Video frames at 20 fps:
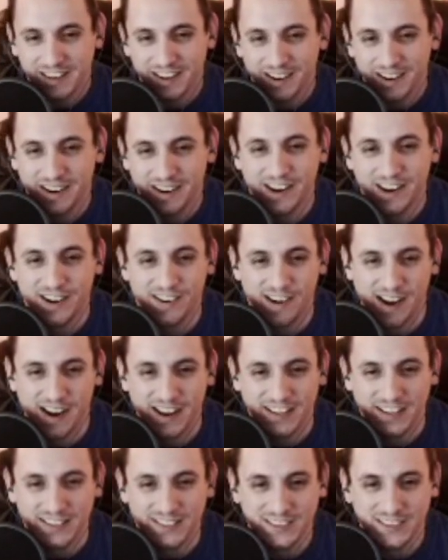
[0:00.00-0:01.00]

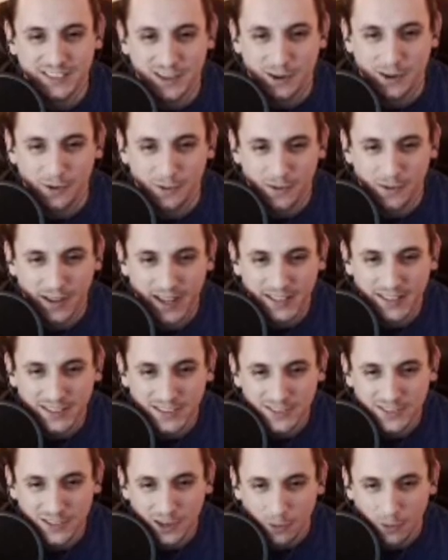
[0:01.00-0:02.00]
Alright, so at the
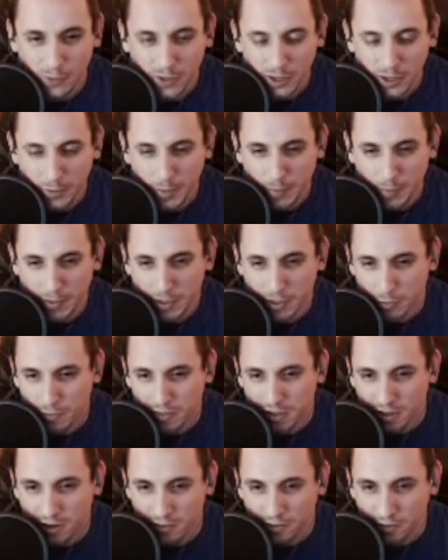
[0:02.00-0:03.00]
start, we're going to be playing
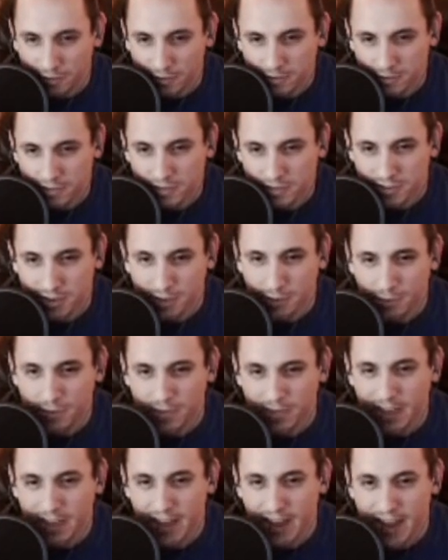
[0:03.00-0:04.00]
with Gunvolt. So
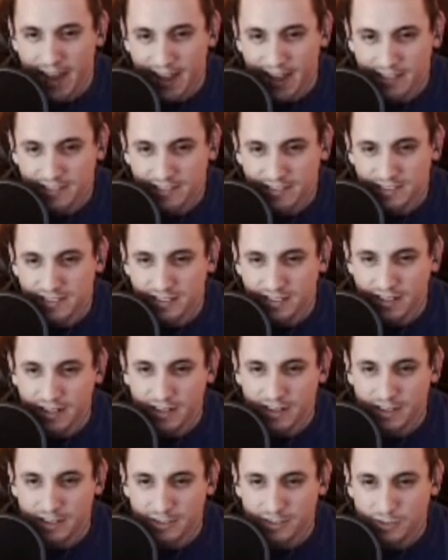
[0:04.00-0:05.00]
he has
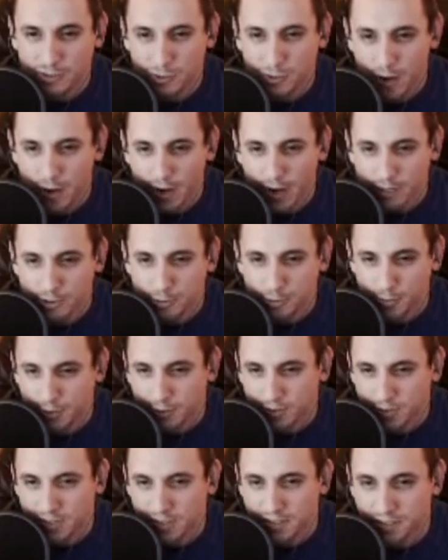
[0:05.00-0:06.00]
2
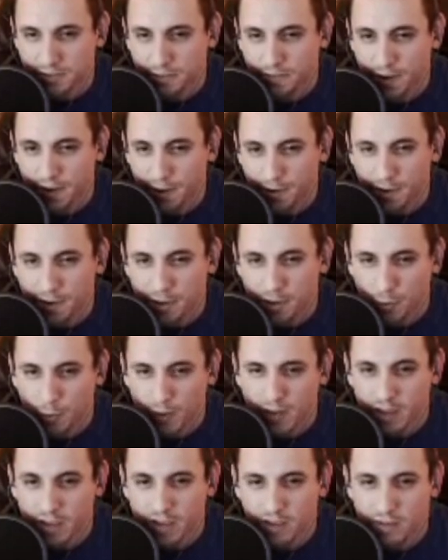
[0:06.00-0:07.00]
attributes. He has a very
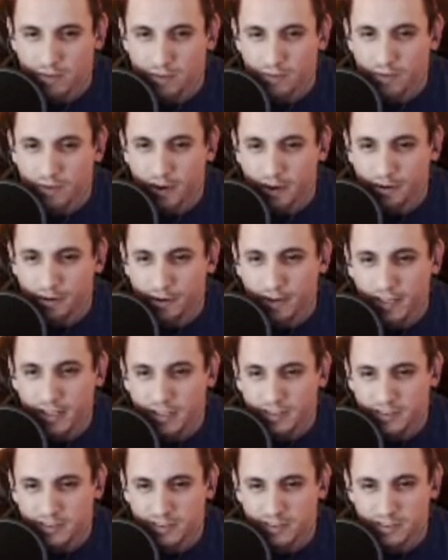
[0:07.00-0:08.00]
quick fire
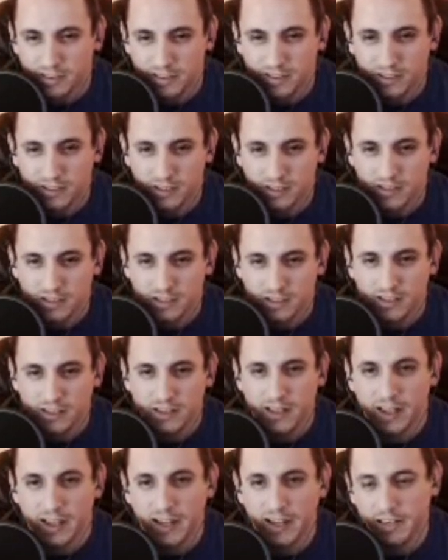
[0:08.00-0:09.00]
rate,
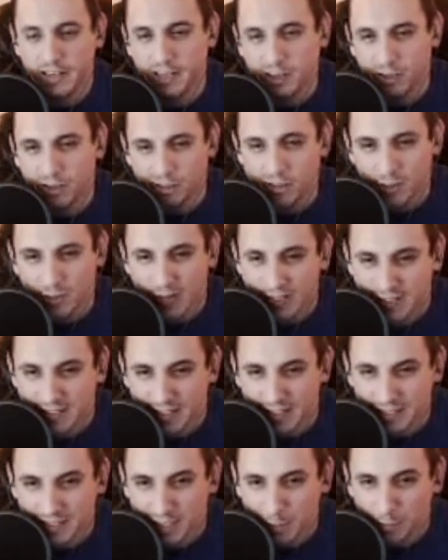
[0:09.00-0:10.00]
and he also has
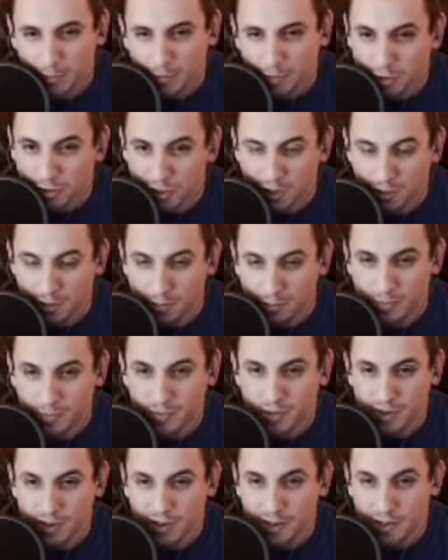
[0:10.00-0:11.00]
a double jump.
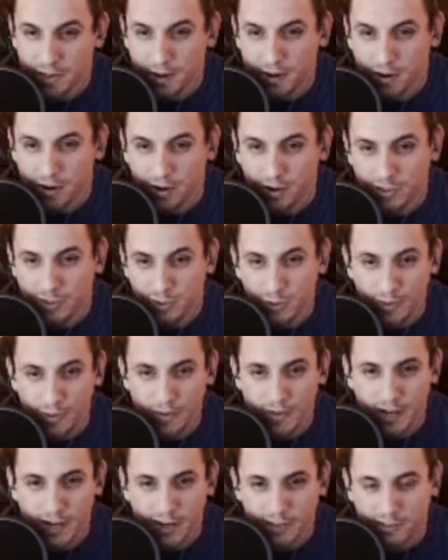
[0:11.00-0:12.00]
There are 2
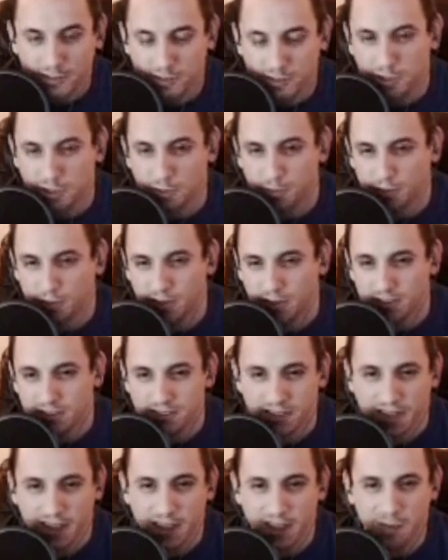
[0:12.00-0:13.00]
other characters you can play in
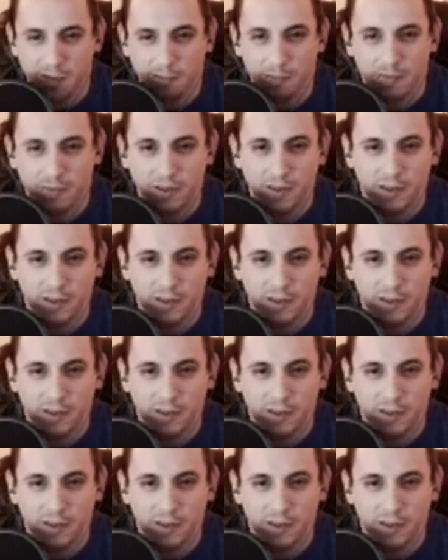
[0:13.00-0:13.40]
this game.